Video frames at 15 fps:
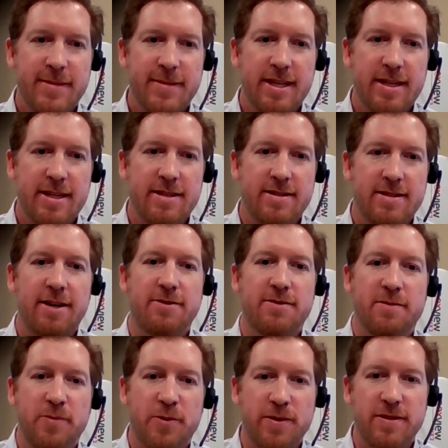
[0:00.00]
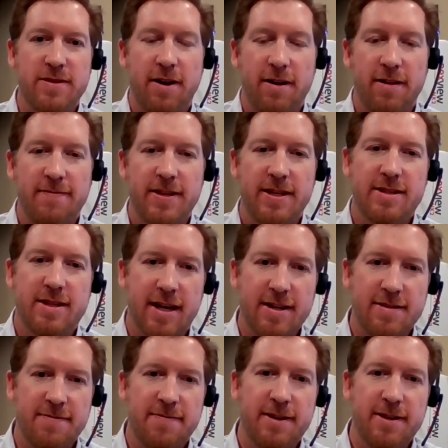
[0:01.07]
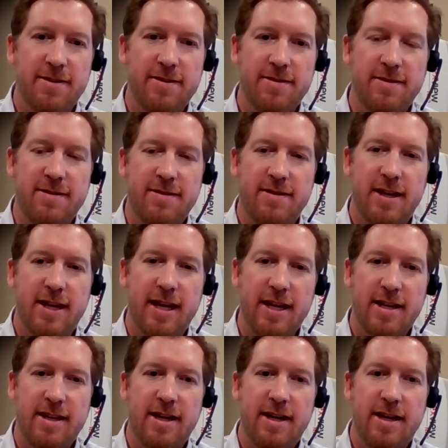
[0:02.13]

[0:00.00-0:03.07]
Zygo supports all of these kinds of fields, and